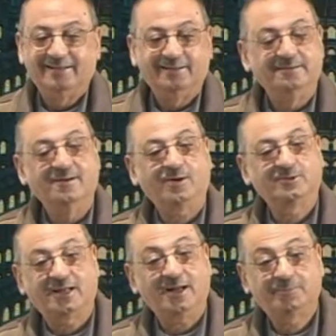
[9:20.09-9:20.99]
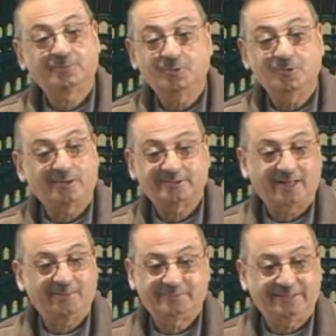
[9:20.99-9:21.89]
Not Zahabtu or
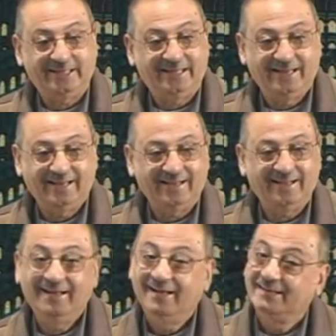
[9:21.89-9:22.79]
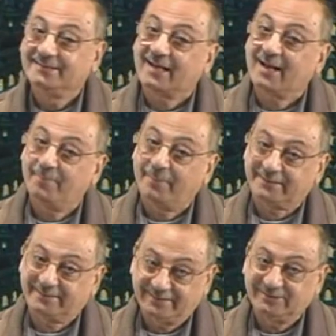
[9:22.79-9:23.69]
Zahabti. Huh?
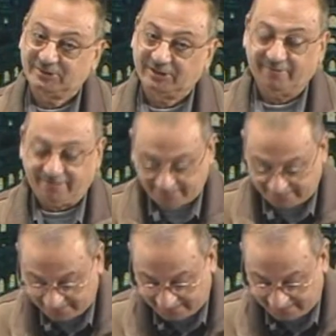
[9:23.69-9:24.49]
Zahabat. She went.